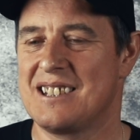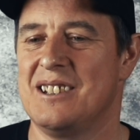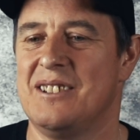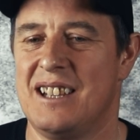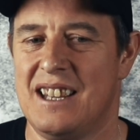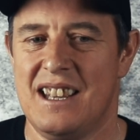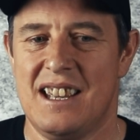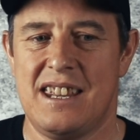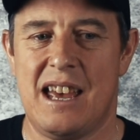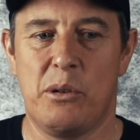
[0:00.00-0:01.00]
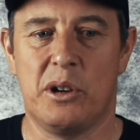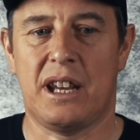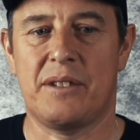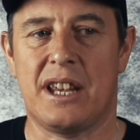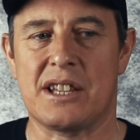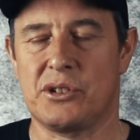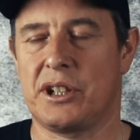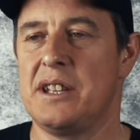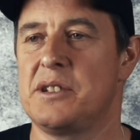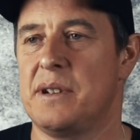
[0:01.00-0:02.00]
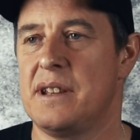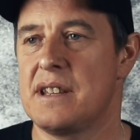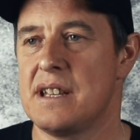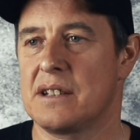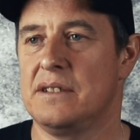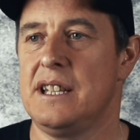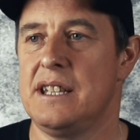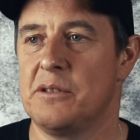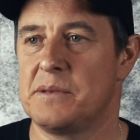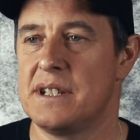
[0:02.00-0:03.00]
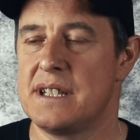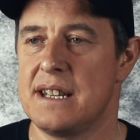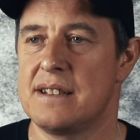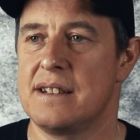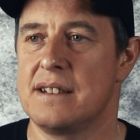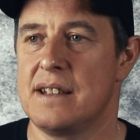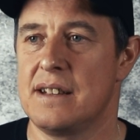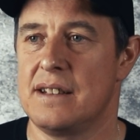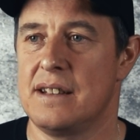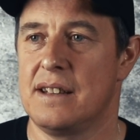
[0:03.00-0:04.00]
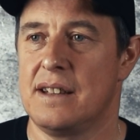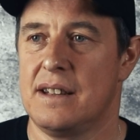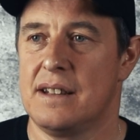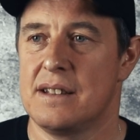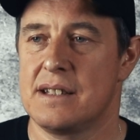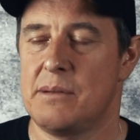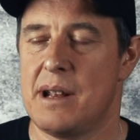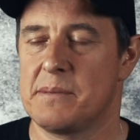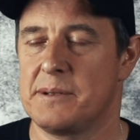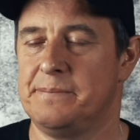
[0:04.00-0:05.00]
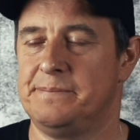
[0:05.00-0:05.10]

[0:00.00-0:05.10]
So we're going to have to get stuck into it this next leading up to the TT, and then see what happens.